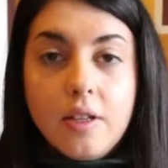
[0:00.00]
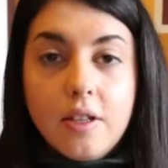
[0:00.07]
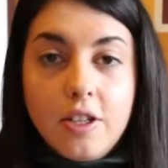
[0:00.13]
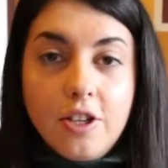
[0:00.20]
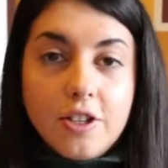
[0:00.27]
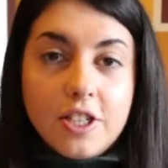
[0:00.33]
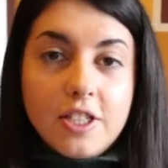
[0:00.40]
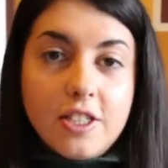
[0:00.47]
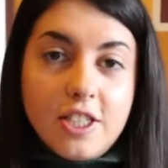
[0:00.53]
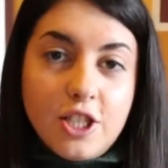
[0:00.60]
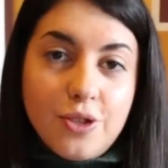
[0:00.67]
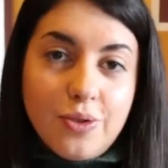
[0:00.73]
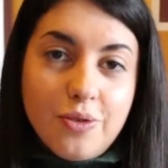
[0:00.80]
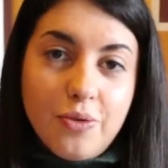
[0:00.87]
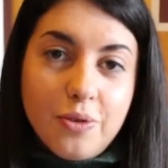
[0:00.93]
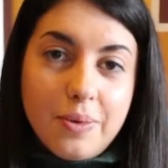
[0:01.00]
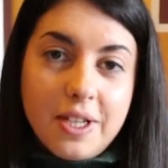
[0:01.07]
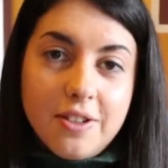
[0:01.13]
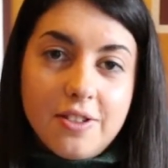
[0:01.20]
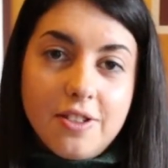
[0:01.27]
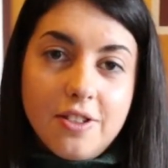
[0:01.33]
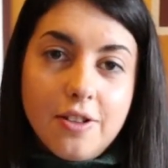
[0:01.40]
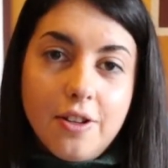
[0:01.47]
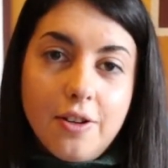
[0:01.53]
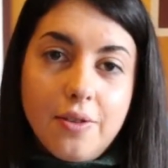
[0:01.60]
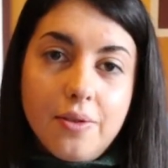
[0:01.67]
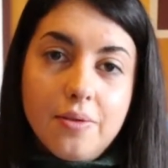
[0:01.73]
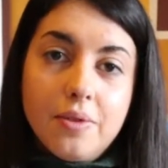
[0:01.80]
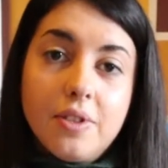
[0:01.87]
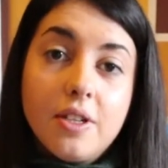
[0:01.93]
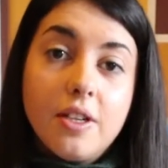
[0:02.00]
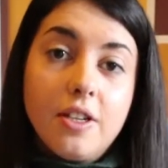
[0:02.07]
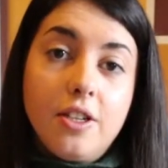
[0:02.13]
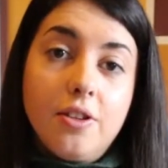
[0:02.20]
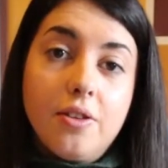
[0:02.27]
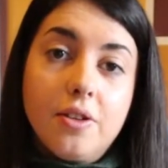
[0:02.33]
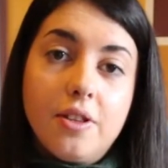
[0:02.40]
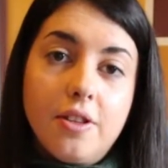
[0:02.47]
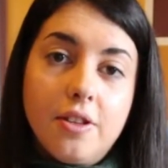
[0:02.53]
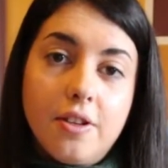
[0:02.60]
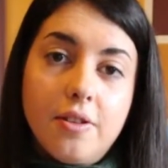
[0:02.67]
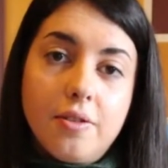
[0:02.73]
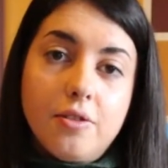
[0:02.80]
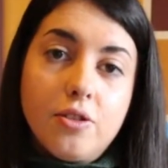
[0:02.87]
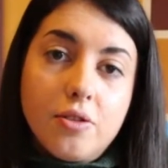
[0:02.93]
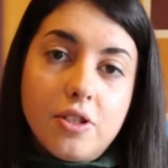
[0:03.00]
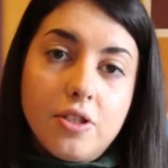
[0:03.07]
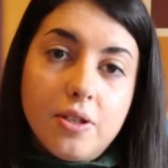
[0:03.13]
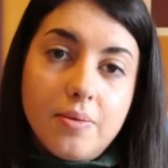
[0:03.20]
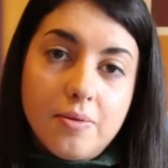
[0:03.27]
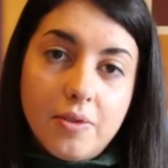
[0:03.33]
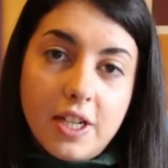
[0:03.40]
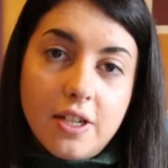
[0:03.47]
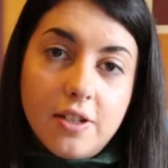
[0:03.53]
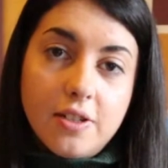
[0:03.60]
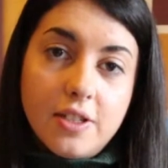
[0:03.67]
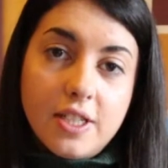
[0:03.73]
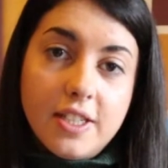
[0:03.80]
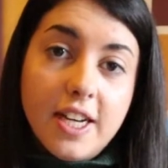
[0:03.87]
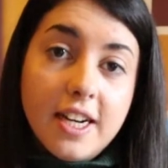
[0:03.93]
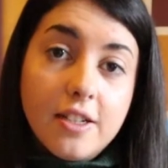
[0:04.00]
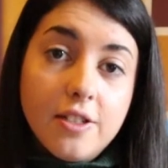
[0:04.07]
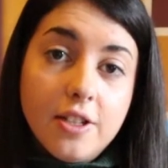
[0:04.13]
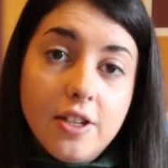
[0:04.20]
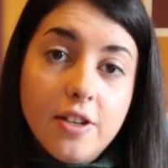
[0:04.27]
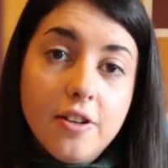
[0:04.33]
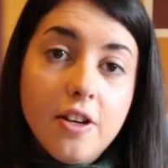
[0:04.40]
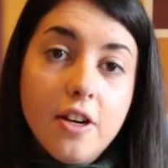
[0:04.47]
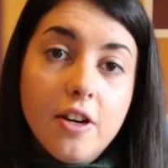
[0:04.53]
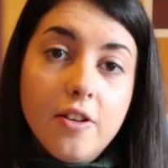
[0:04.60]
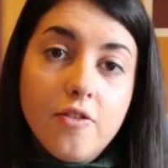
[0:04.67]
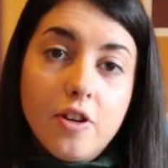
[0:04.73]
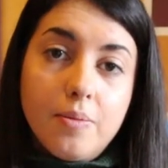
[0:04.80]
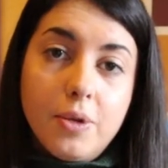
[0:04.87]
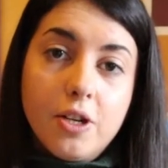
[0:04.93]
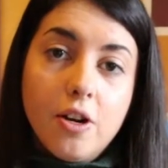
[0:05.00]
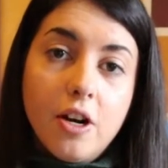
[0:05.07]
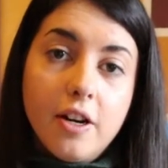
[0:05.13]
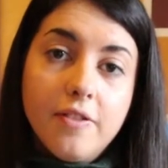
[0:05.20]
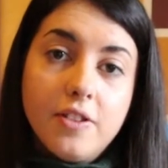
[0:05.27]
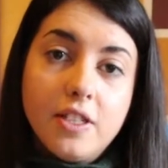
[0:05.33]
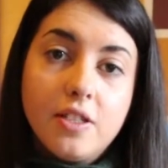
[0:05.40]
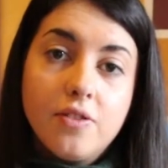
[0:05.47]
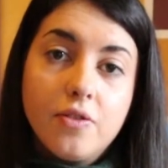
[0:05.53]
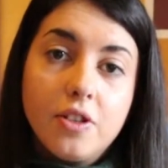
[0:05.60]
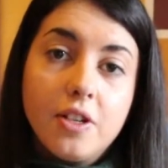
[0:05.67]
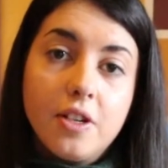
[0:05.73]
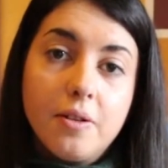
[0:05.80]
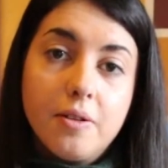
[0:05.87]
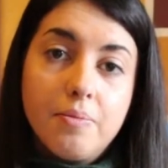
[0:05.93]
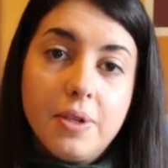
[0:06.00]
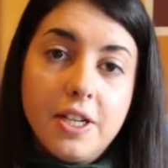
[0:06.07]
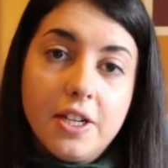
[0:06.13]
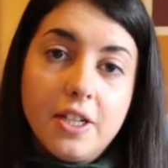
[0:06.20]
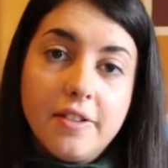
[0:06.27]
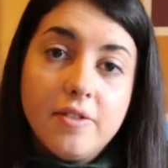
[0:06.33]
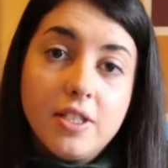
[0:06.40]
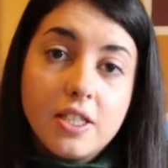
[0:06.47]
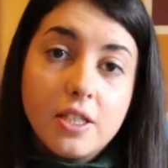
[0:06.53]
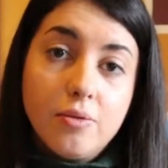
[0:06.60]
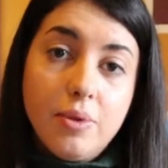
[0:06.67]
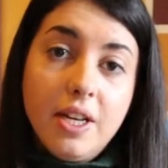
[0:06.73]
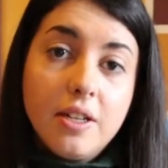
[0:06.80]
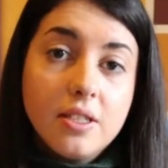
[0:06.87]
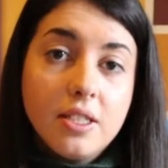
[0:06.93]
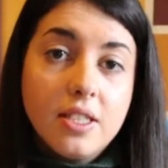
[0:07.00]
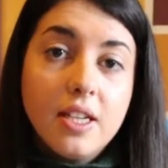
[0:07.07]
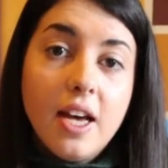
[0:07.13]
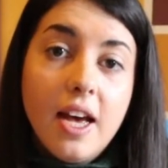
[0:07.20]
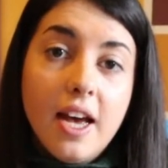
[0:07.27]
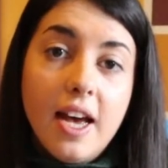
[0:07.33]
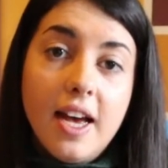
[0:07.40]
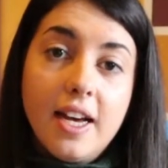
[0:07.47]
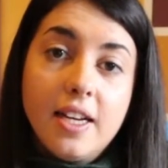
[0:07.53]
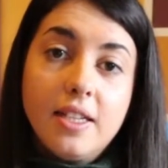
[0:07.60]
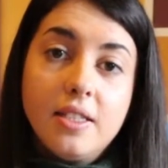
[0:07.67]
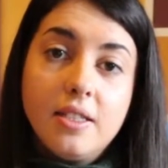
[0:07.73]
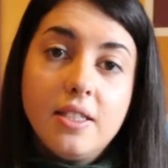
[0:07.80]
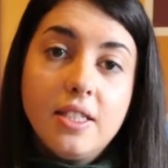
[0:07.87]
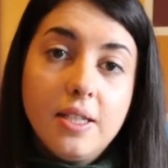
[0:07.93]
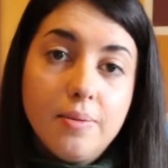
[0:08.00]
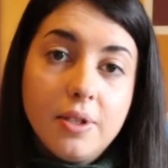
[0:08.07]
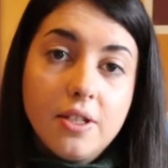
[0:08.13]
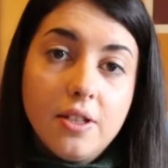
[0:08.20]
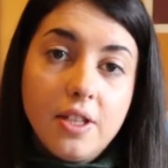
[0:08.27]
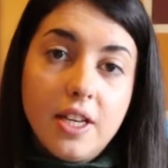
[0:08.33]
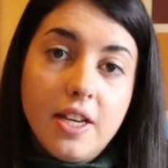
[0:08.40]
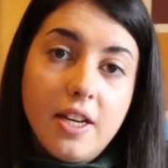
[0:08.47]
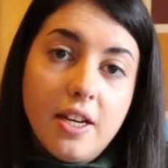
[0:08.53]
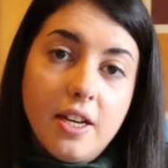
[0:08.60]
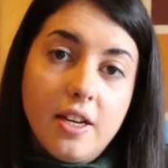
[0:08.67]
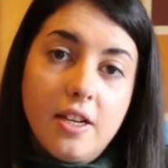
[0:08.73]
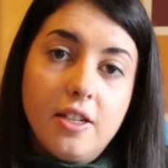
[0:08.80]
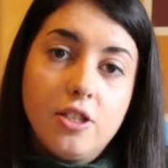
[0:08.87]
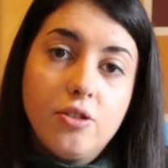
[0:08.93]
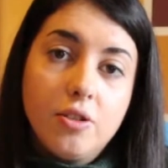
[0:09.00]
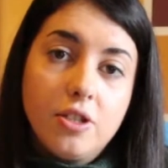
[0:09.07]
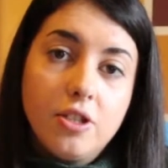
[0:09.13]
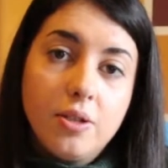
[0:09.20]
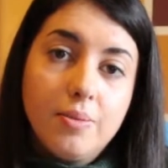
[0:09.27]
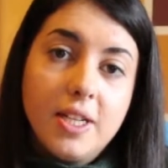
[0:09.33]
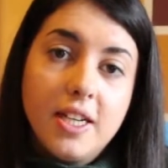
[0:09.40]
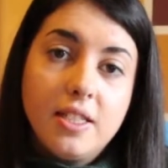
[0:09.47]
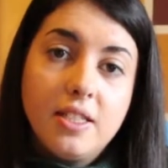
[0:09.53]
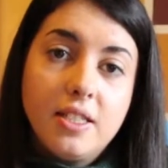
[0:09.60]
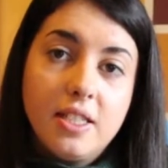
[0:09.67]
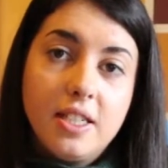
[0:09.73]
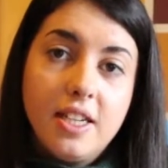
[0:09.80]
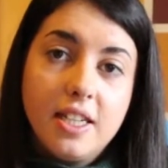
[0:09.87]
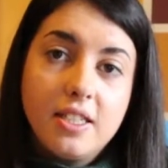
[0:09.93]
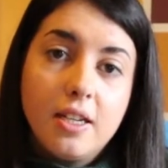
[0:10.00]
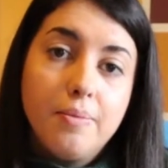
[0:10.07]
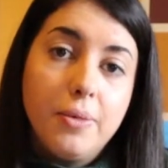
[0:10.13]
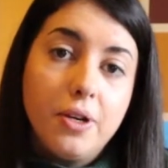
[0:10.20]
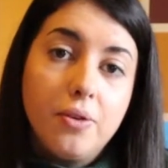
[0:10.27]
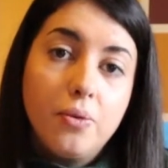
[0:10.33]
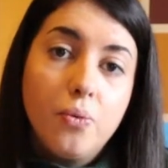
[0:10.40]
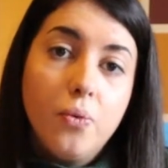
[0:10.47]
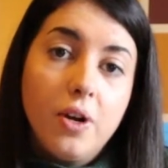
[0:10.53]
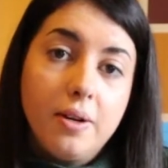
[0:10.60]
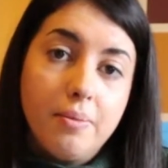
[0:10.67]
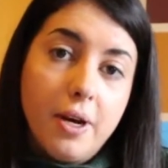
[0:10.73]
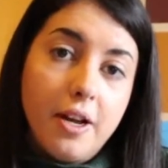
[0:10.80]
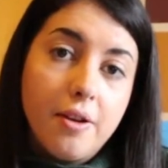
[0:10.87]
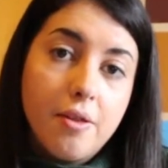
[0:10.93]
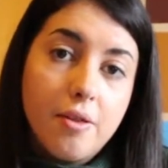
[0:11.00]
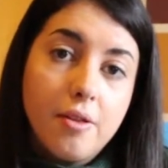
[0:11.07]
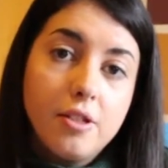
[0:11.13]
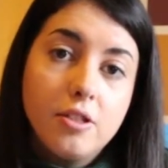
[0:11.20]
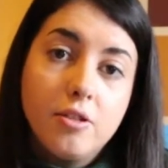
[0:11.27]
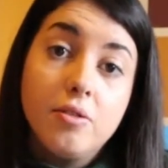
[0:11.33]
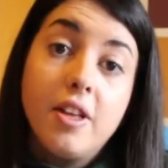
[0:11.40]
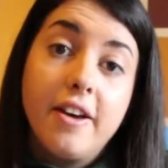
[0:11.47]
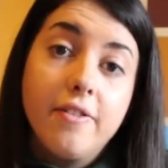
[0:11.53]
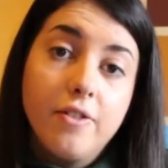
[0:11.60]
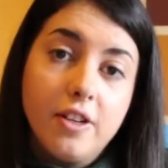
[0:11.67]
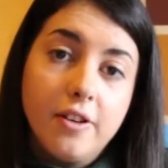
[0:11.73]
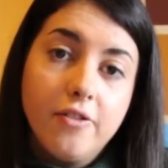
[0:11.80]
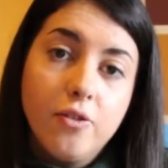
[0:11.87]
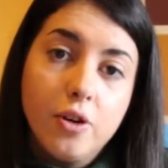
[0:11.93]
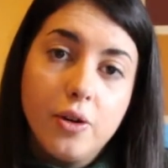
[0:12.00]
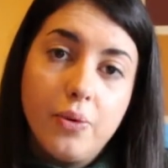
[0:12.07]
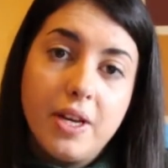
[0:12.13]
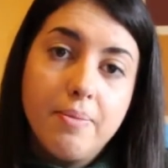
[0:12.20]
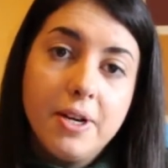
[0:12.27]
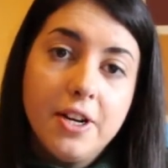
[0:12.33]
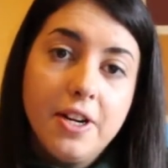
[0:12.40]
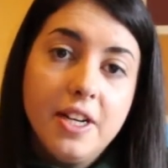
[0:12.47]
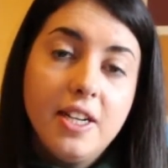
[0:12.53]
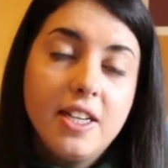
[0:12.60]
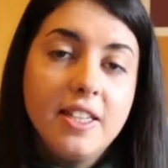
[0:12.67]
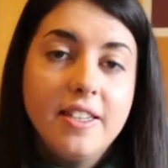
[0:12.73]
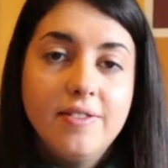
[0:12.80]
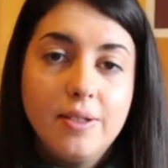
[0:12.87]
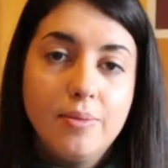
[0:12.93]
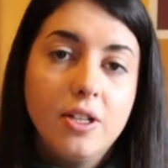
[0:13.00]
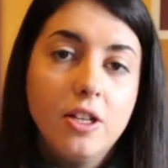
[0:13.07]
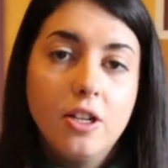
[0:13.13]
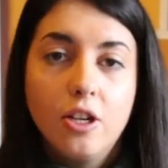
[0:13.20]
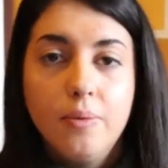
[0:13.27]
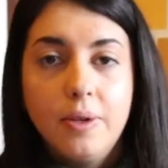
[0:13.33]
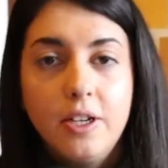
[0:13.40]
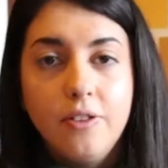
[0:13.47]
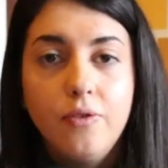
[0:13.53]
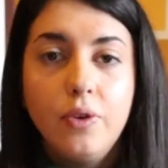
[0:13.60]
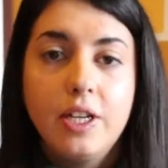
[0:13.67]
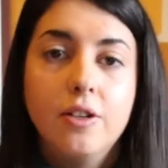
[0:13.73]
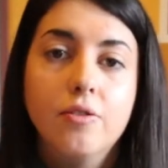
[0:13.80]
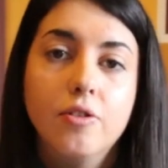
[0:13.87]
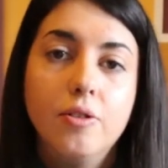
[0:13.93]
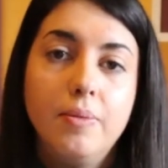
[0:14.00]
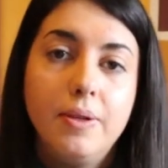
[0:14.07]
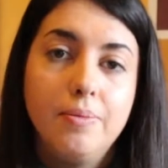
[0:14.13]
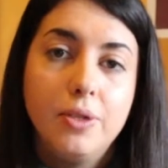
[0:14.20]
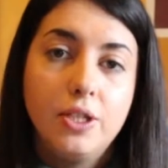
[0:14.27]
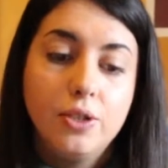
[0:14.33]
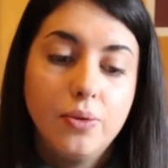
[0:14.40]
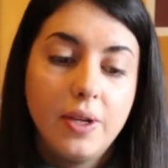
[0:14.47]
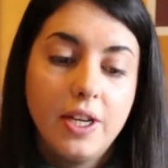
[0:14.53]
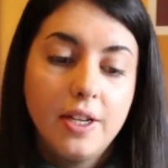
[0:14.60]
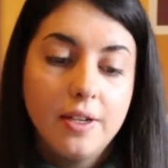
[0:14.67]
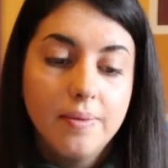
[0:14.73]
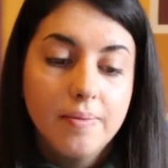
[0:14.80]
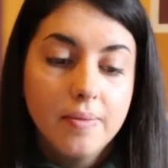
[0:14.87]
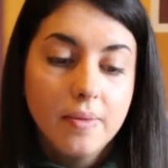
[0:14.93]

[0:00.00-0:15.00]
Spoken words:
Your constituent will be able to loan the short-term radon detector from your office for a period of 6 weeks, as typically a short-term test takes about 1 month, so that's a 4-week period, and gives them a little bit of wiggle room in between.